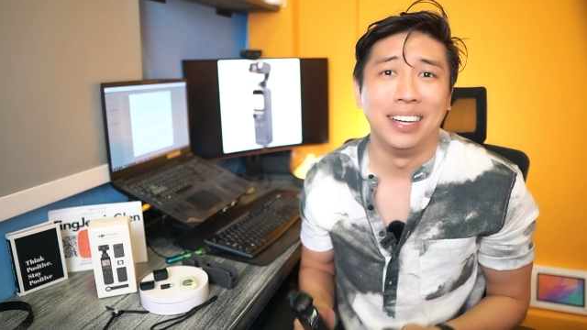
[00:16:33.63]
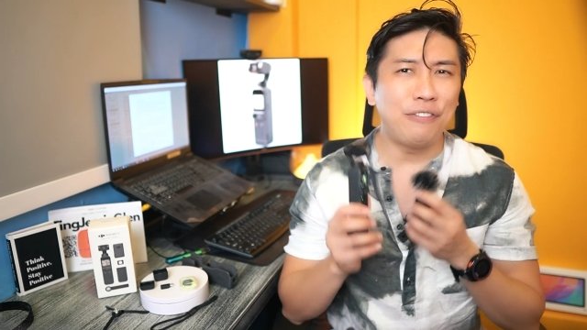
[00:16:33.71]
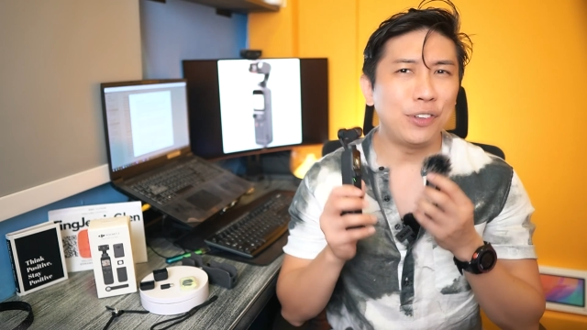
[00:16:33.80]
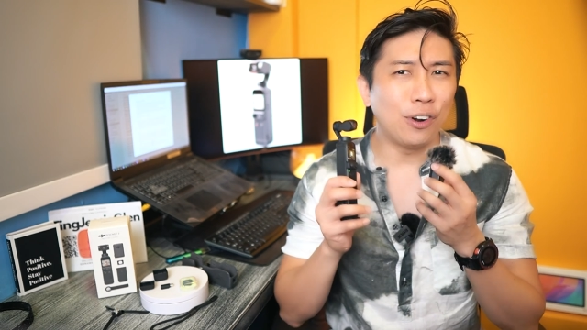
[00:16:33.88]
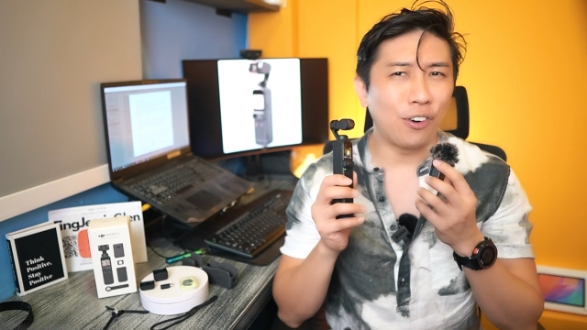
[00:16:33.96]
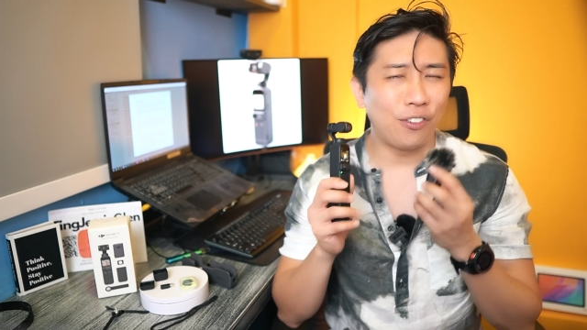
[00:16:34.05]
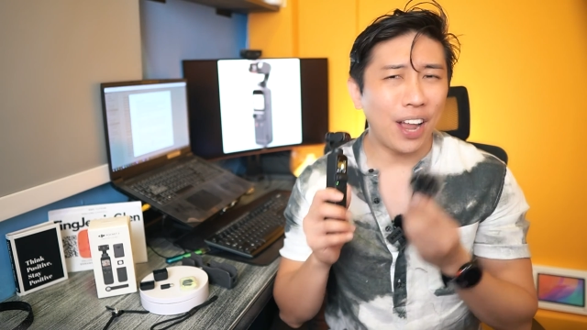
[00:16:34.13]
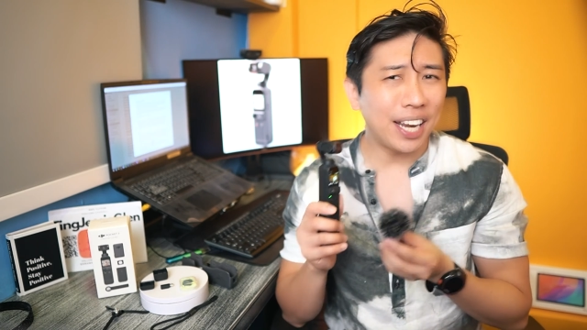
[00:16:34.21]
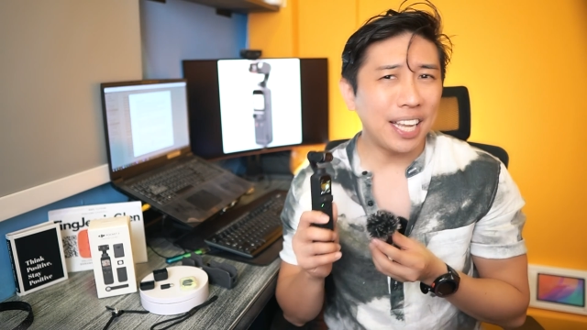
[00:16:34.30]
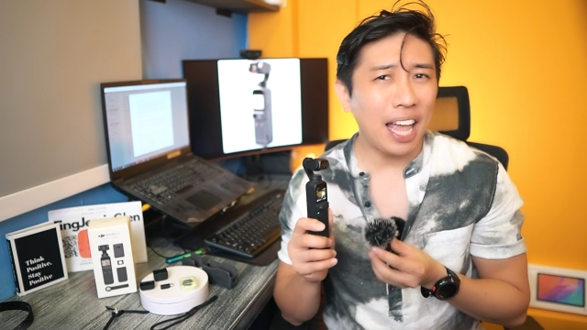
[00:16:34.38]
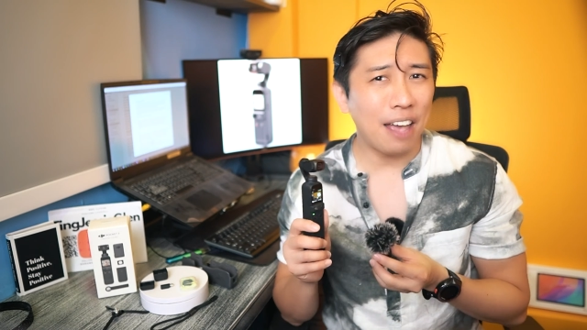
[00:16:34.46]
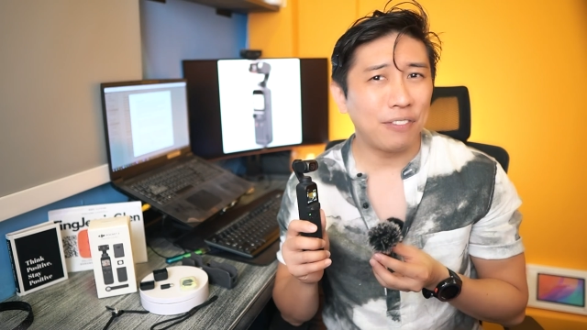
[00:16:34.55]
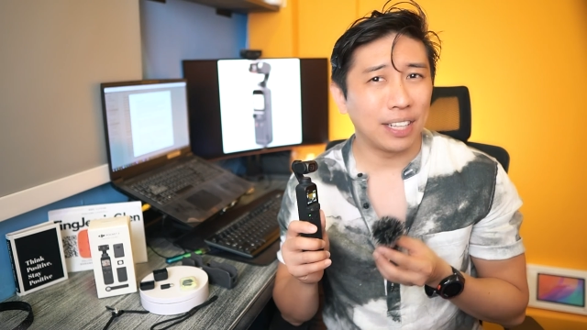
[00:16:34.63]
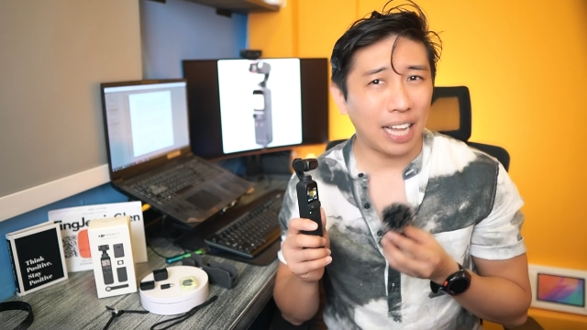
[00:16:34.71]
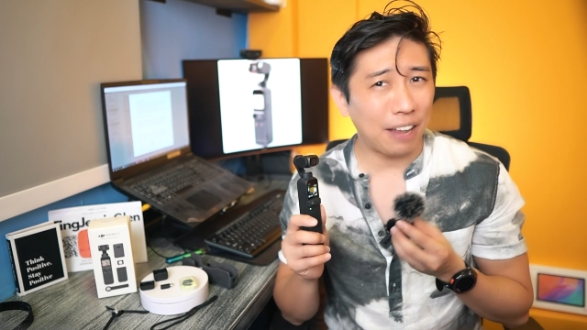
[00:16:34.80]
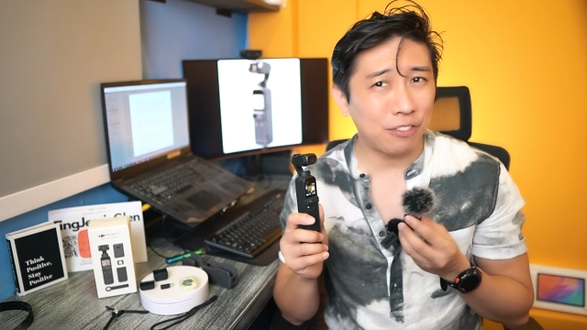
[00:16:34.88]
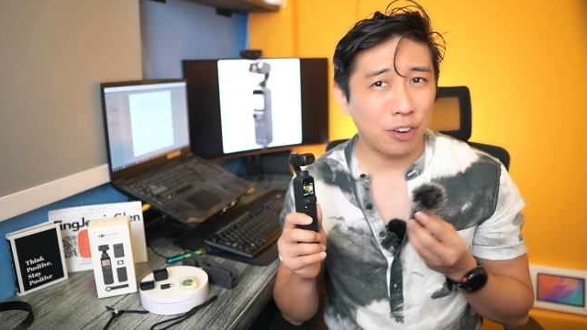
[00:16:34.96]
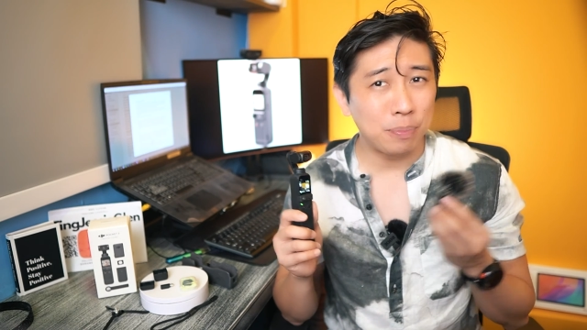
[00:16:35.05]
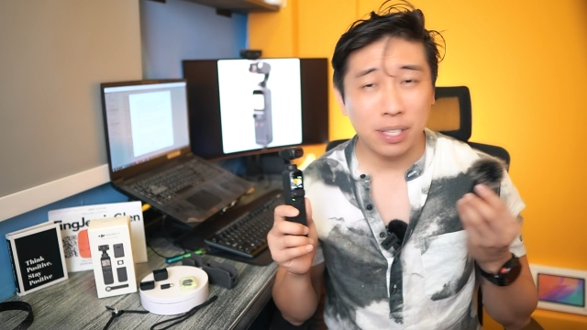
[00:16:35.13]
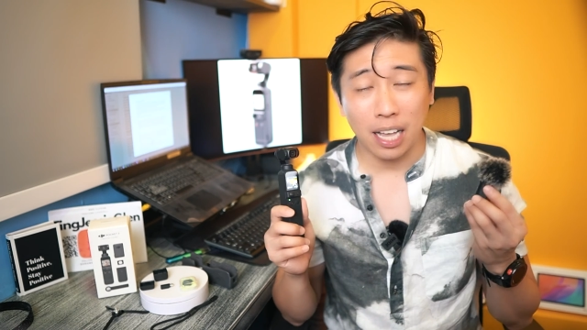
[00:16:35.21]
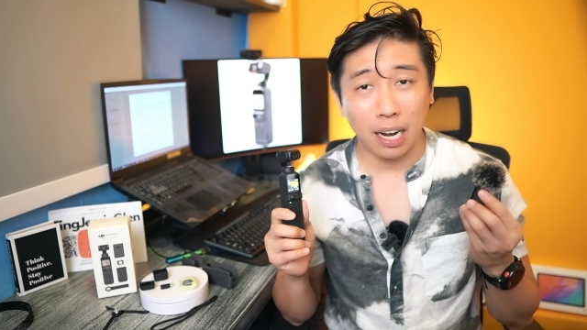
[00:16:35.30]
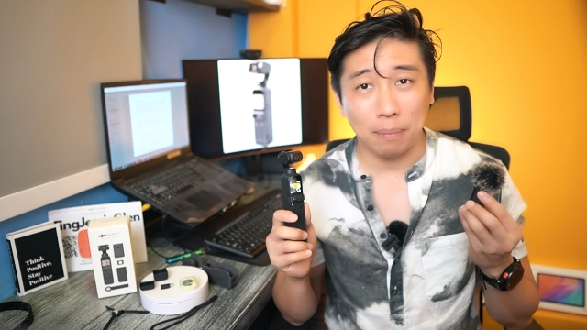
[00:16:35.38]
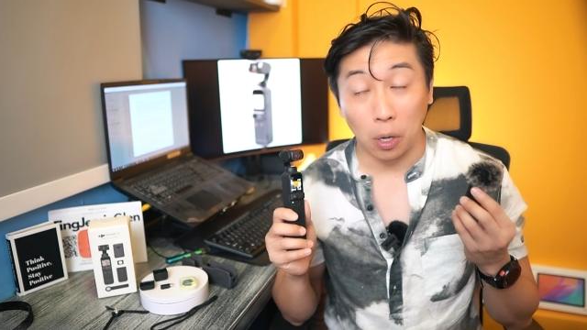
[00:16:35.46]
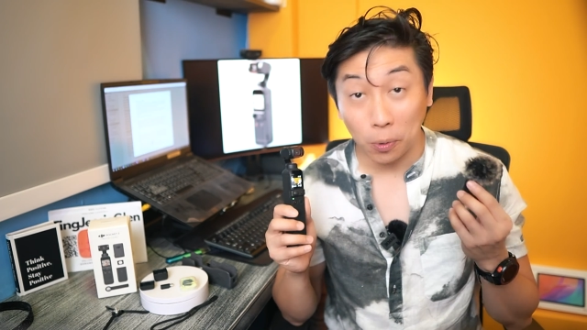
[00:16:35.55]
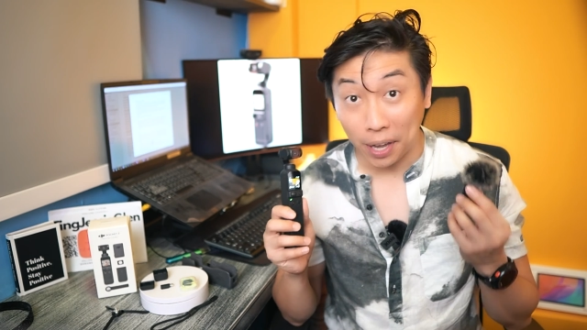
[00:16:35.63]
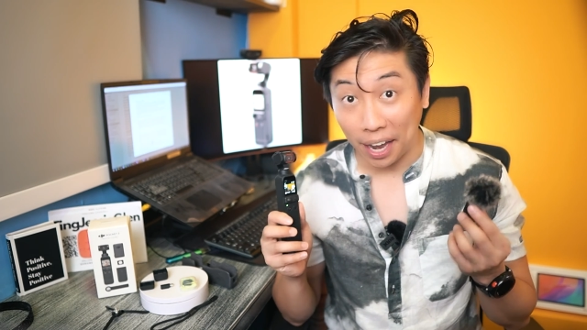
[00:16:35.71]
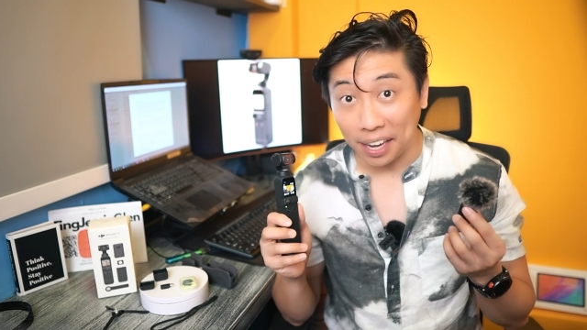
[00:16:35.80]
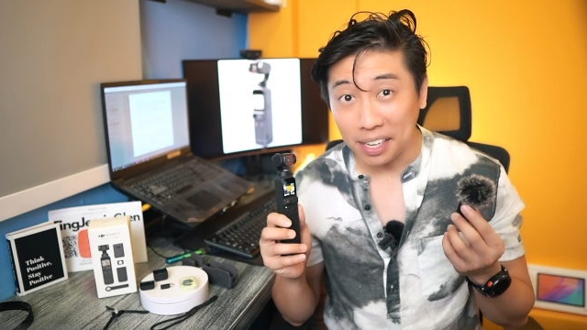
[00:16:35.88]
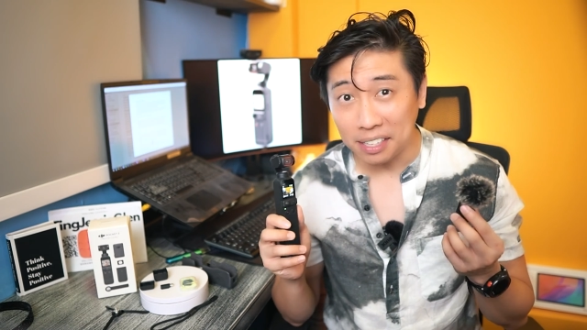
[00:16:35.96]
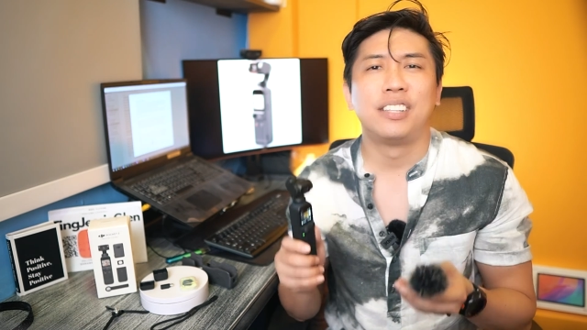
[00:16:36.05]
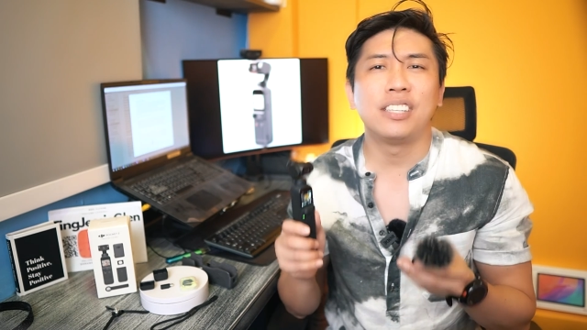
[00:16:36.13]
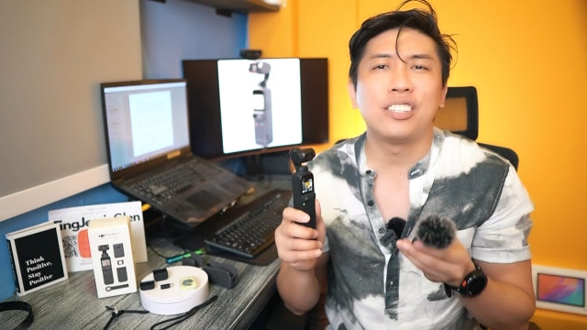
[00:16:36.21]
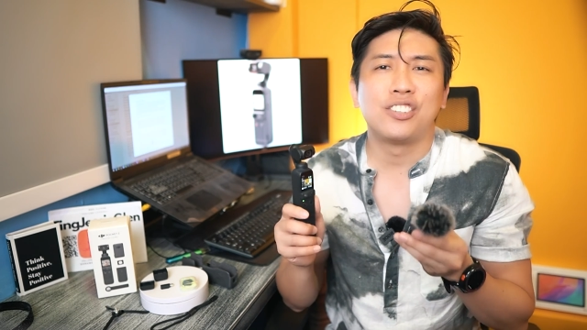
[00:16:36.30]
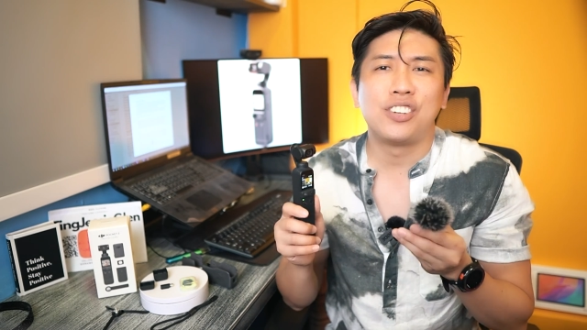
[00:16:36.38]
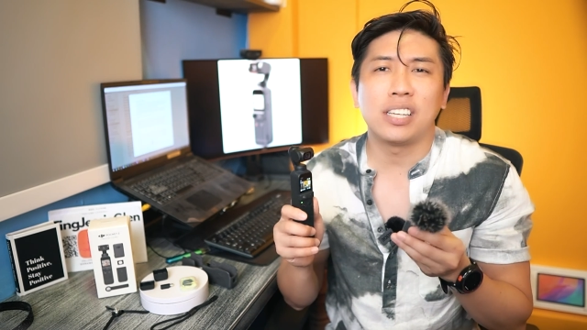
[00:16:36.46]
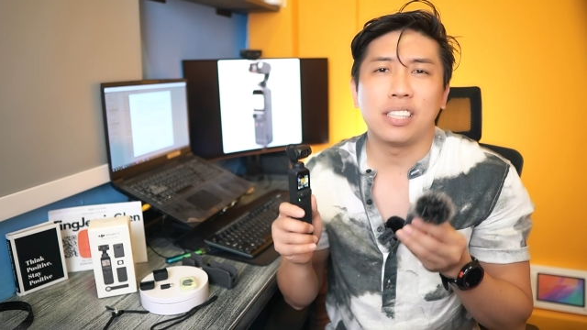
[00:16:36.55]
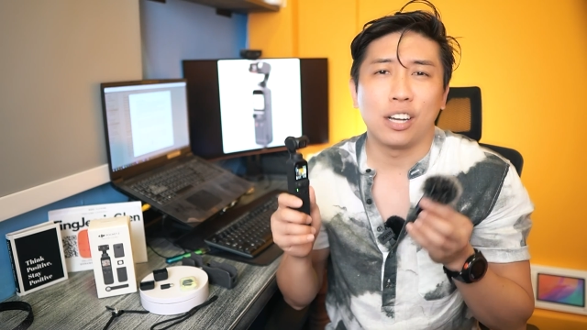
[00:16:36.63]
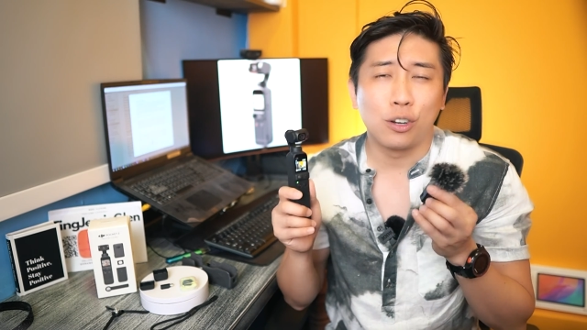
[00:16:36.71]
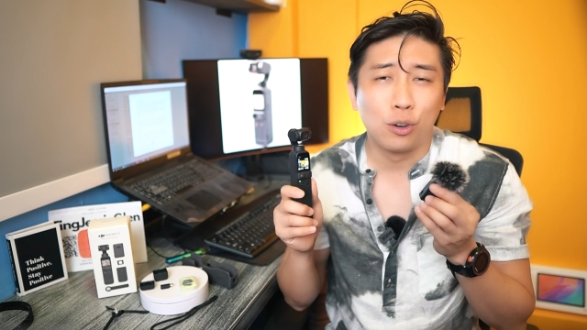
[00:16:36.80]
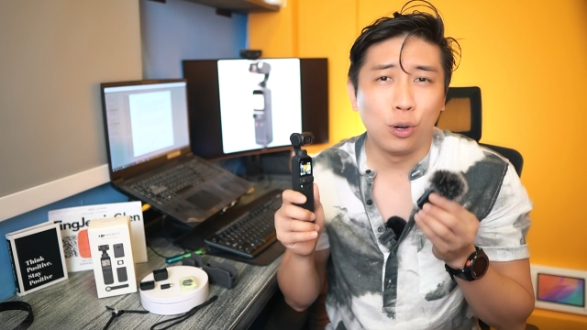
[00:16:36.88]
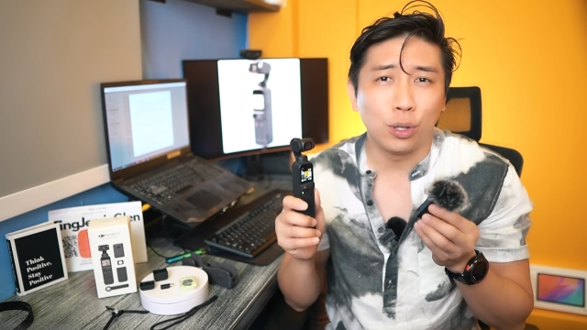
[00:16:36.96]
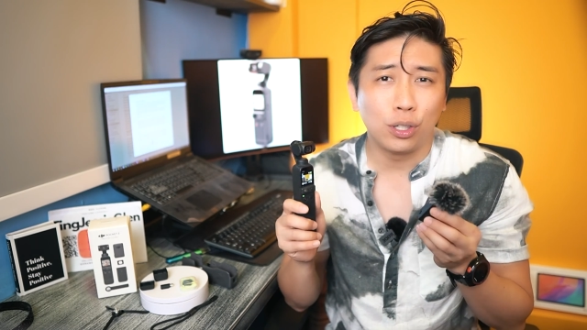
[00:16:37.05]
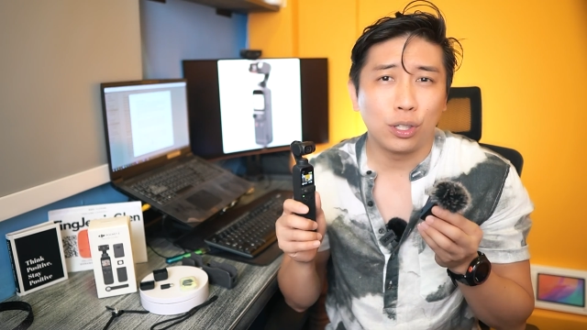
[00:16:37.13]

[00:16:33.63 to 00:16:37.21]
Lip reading: If you already have a live stream setup, okay, this is just a good